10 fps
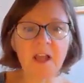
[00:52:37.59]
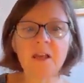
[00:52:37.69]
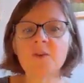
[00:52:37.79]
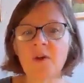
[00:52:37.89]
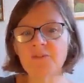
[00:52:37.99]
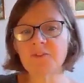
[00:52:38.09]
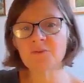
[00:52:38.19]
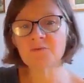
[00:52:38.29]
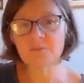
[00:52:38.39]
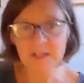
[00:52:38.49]
You have to
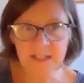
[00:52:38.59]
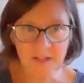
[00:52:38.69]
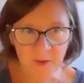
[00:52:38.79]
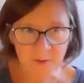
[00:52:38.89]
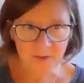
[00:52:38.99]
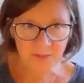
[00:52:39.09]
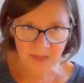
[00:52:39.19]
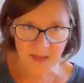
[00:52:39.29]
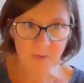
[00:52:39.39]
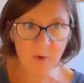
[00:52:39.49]
really go to
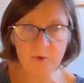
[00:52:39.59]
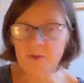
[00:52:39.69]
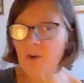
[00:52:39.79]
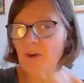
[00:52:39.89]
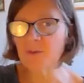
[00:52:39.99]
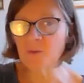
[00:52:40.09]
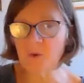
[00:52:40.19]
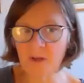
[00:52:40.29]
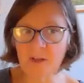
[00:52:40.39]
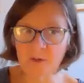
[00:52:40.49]
them, or you have to
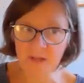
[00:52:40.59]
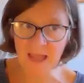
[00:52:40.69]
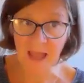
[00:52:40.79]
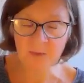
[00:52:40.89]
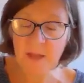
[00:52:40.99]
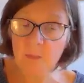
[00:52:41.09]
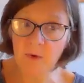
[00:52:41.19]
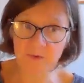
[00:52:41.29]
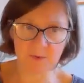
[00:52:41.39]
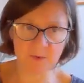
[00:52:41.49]
work how they
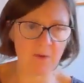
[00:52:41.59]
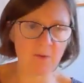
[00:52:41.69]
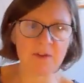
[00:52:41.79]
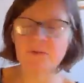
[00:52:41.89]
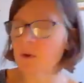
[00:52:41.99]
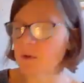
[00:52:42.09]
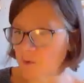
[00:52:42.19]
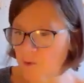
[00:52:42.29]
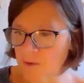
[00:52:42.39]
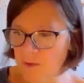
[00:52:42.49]
want to work, one-to-one
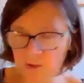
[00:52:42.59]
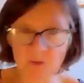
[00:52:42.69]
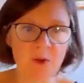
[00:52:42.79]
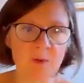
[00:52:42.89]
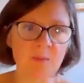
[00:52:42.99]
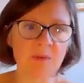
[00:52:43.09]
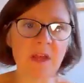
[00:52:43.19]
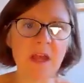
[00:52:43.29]
or in groups.